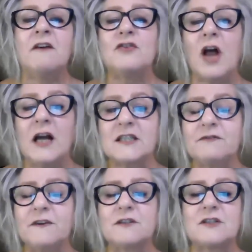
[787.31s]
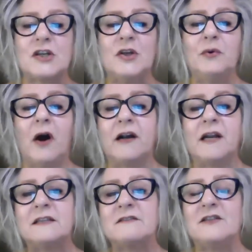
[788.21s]
philosophers who are
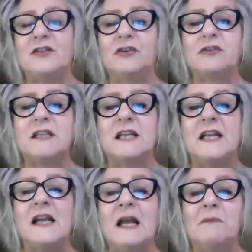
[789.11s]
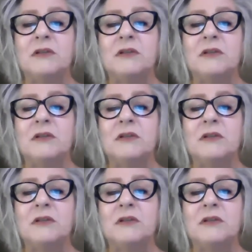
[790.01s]
institutionally,